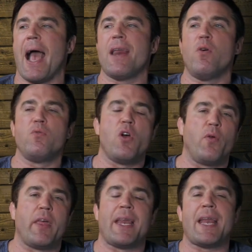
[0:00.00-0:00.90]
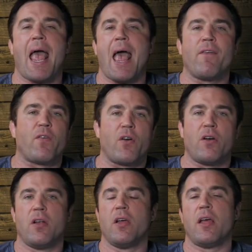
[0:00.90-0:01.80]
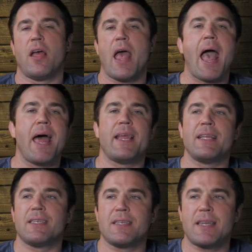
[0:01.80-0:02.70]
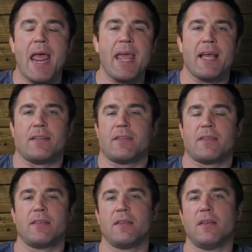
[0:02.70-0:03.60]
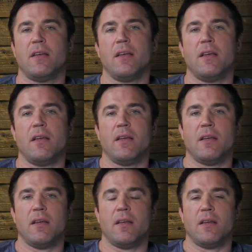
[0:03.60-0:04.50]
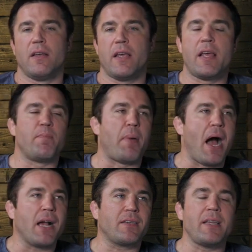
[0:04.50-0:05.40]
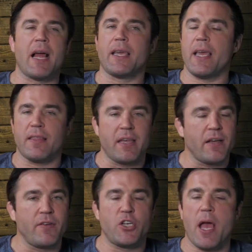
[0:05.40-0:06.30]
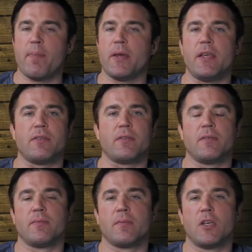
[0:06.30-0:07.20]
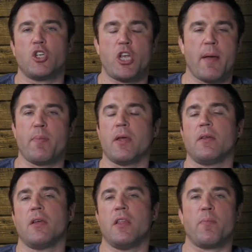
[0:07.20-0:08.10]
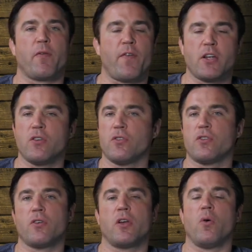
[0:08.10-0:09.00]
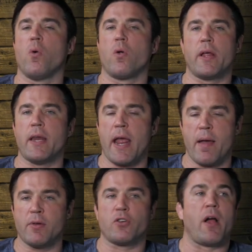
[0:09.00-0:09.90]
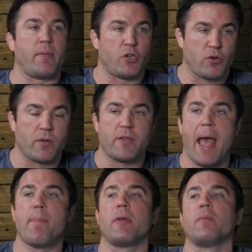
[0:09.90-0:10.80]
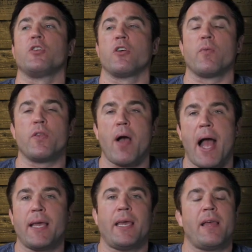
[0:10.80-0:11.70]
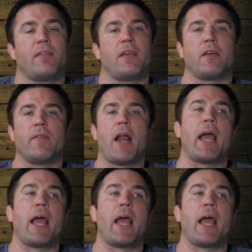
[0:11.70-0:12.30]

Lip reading: I don't know that it ever had its stance. In boxing, I can't think of a Japanese champion in the professional circuit or in amateur. I'm sure it's happened. I'm sharing with you. I can't think of it.